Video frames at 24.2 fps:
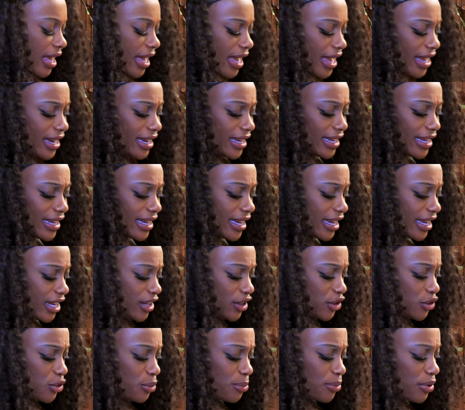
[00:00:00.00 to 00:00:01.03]
And
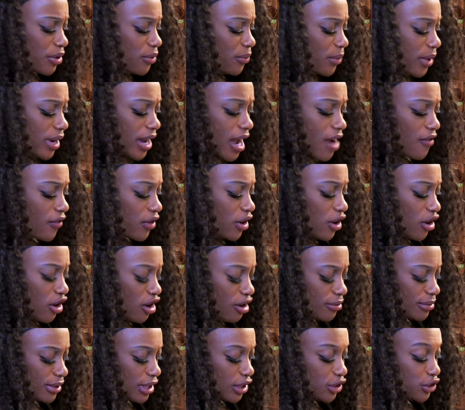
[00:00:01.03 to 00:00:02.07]
again, you put whatever
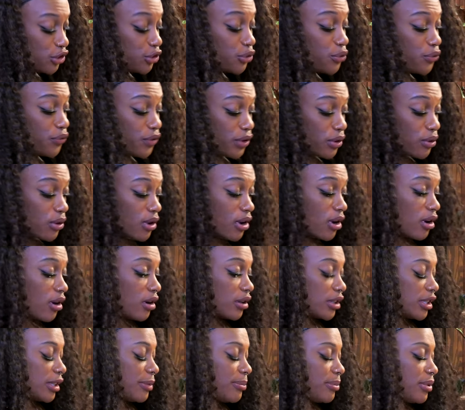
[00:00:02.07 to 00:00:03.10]
herbs that you feel
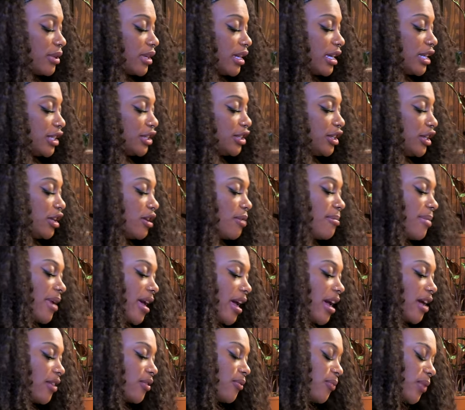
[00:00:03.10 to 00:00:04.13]
called to put into your
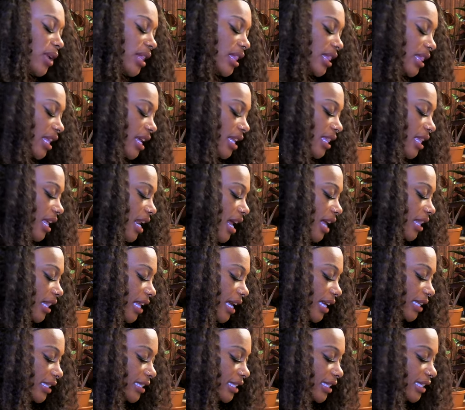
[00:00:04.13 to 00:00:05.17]
bath. One thing that I
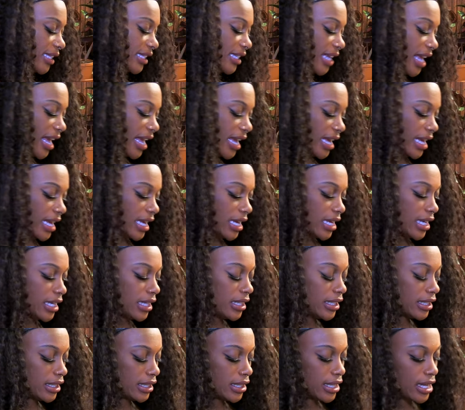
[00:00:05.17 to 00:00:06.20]
like to say
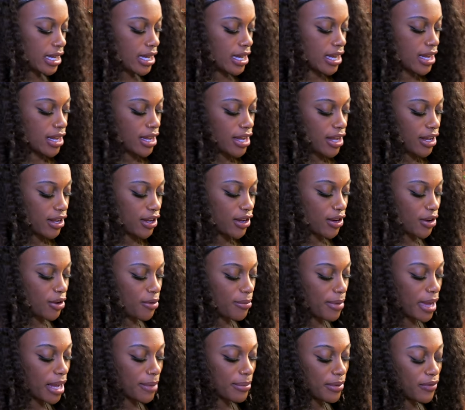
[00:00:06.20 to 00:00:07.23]
is, you know,
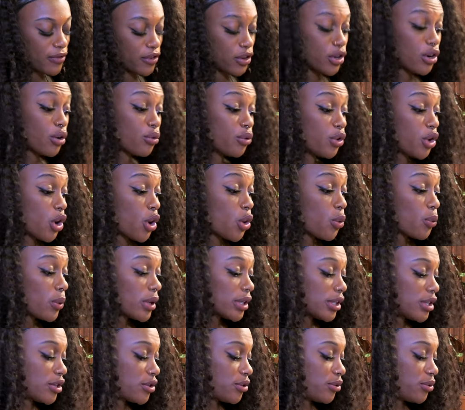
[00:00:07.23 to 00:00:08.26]
maybe if you don't know
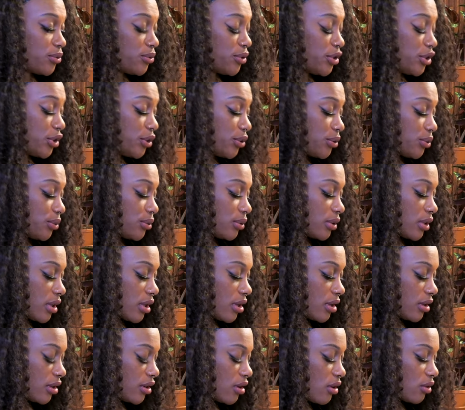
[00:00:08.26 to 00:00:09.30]
what to use,
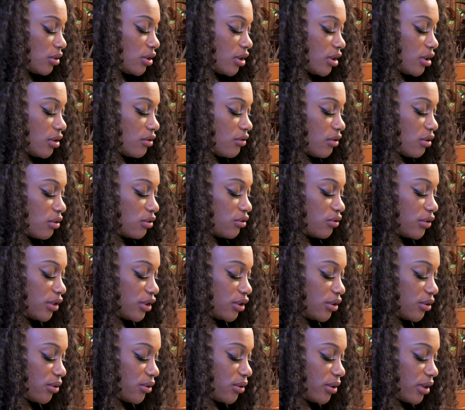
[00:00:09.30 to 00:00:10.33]
go to the grocery
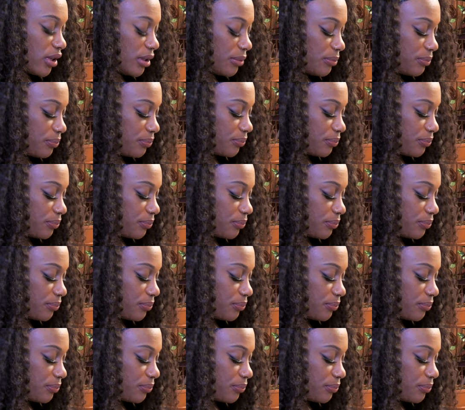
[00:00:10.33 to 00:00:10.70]
store